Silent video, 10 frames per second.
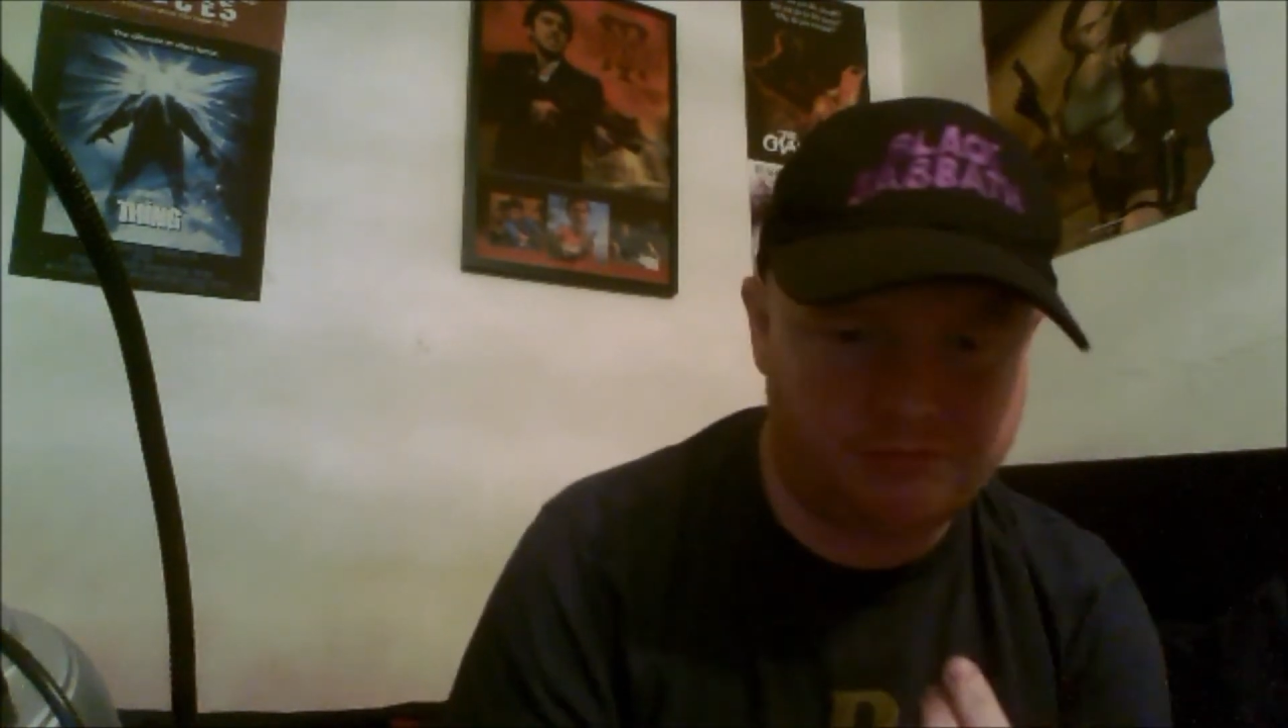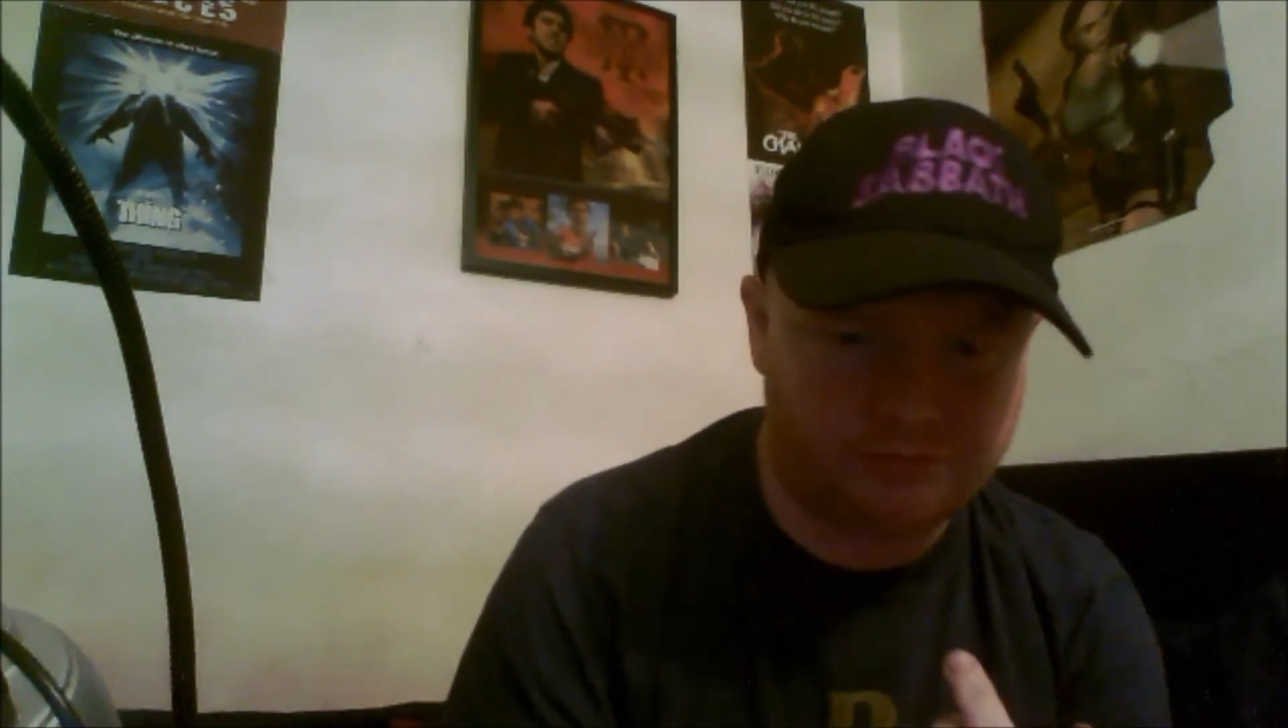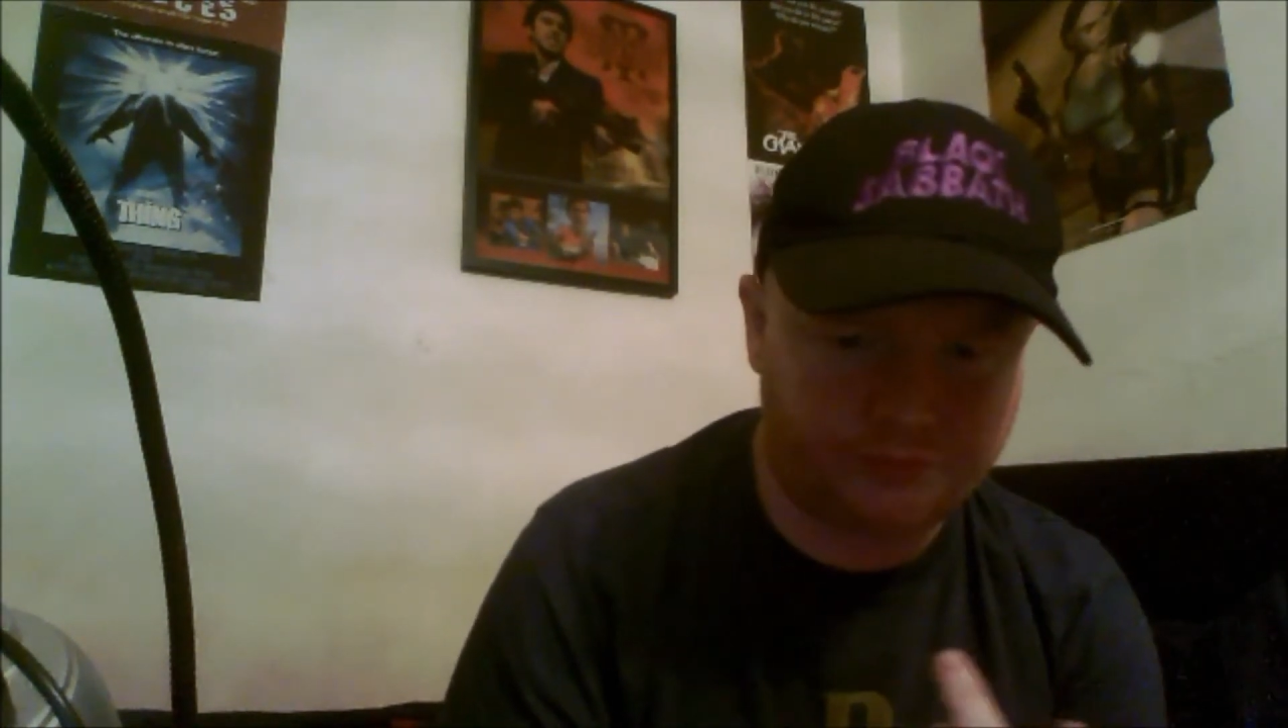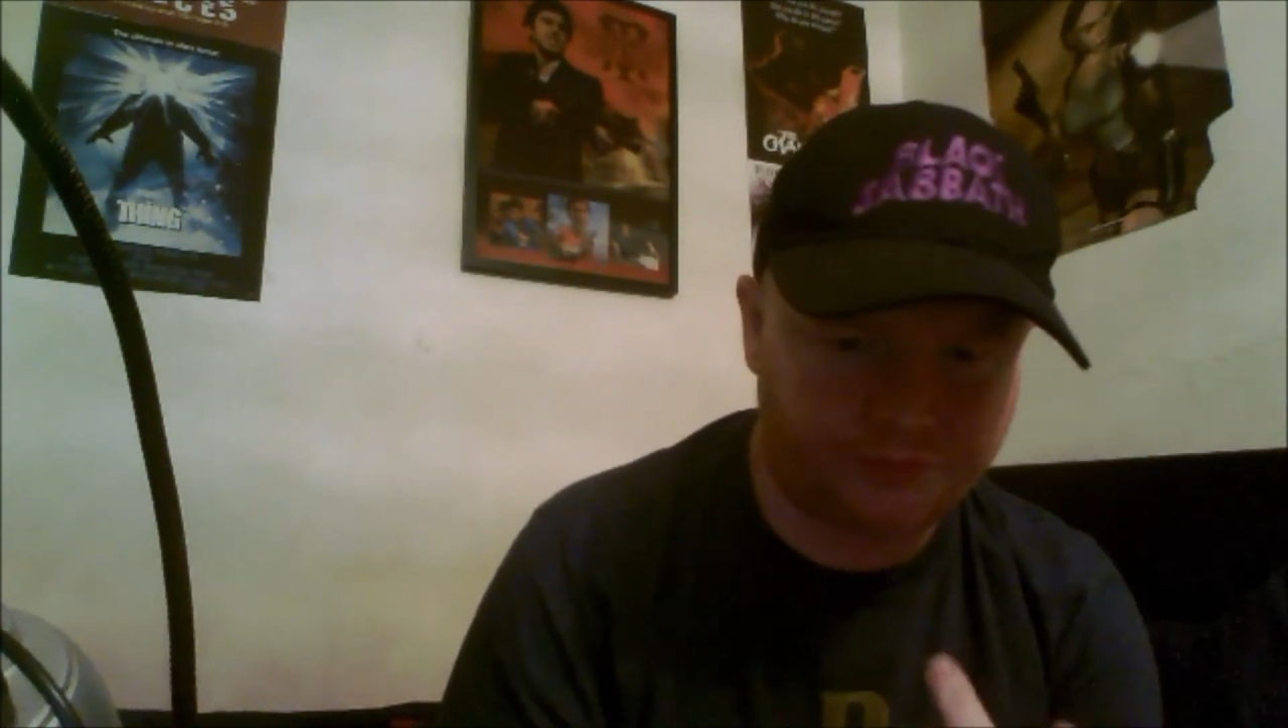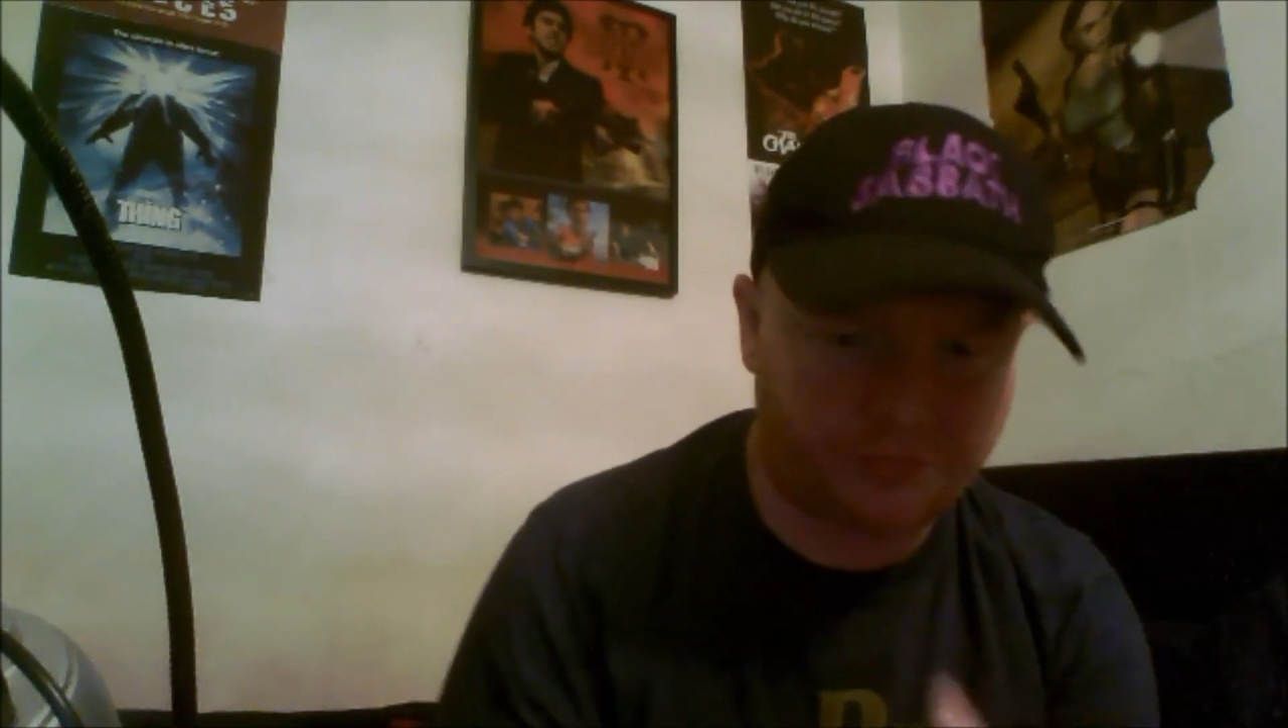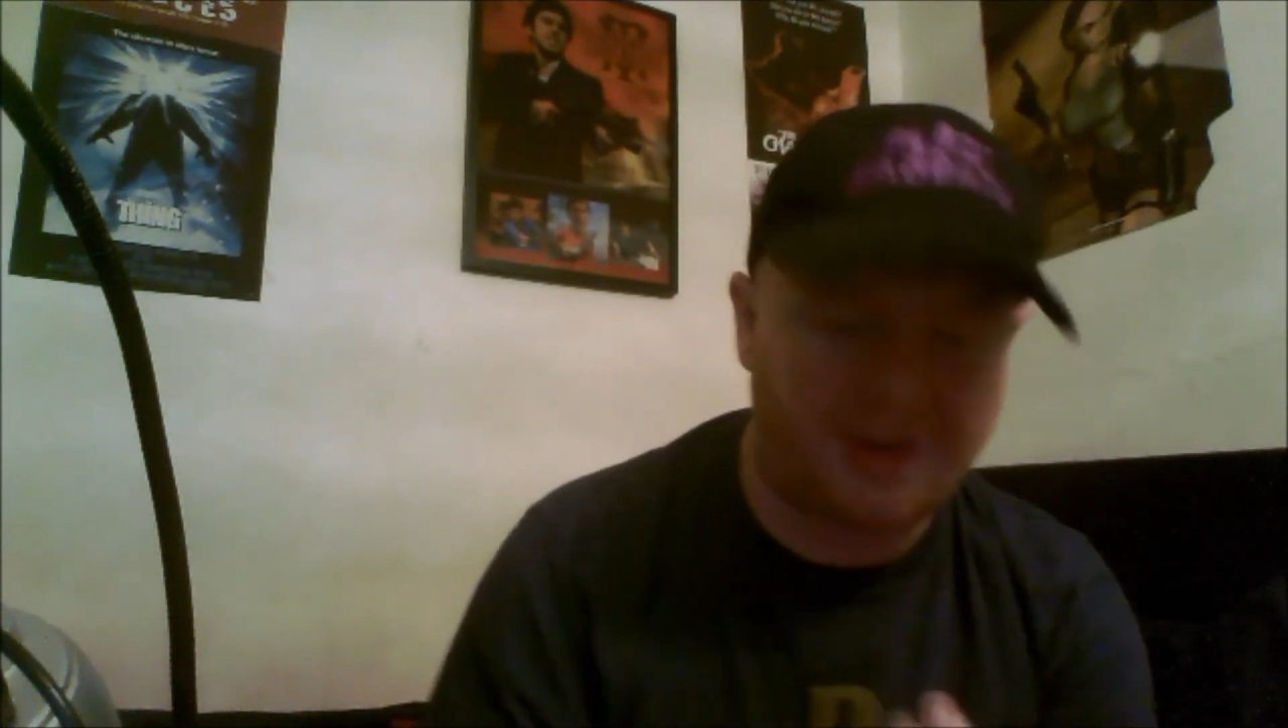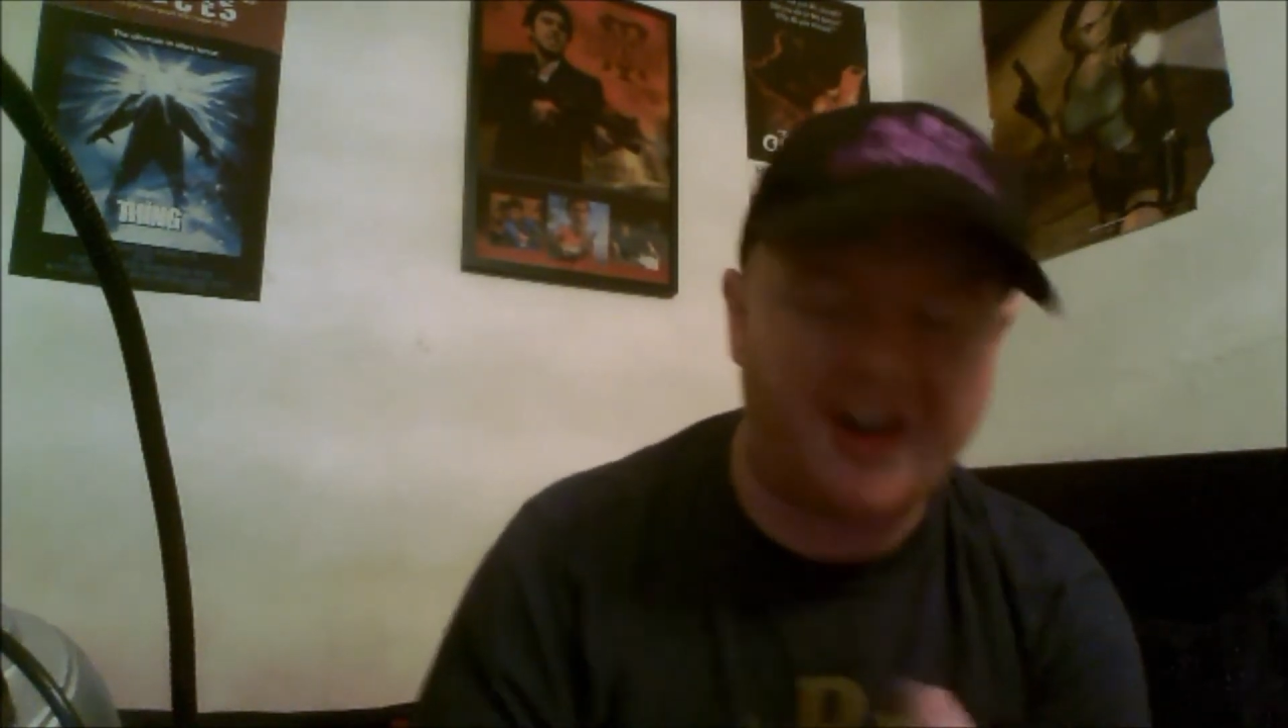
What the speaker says: Wayne,